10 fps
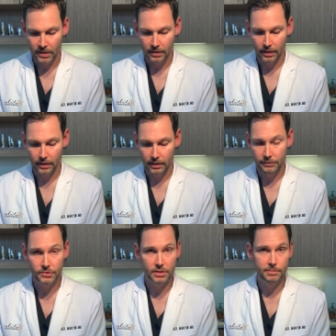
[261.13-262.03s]
If
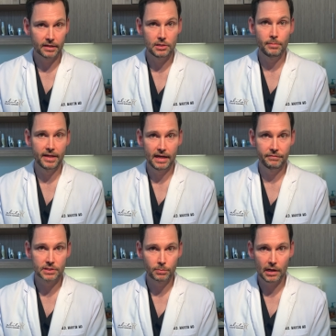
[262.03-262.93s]
you suspect that you might have
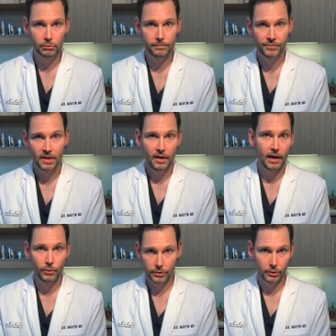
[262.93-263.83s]
this problem, I
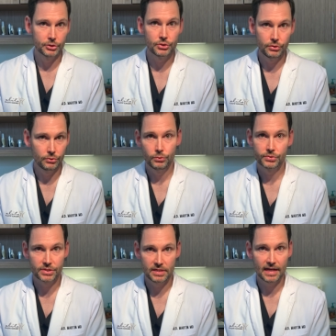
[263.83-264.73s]
would urge you to
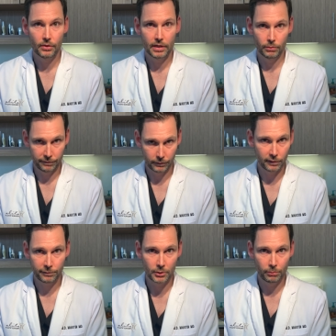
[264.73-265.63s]
seek out a
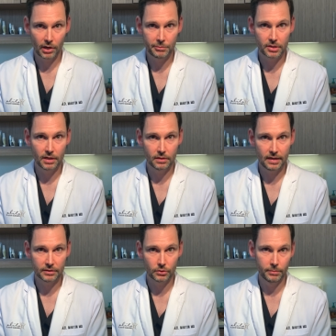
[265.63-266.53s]
referral from your primary care
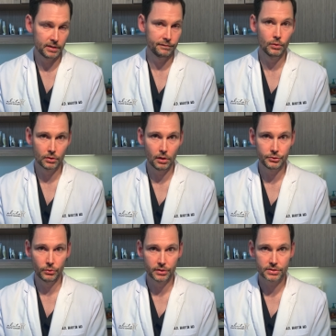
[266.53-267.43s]
doctor or make a phone call
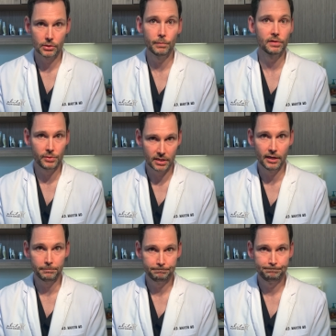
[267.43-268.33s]
to us. Hopefully we can help.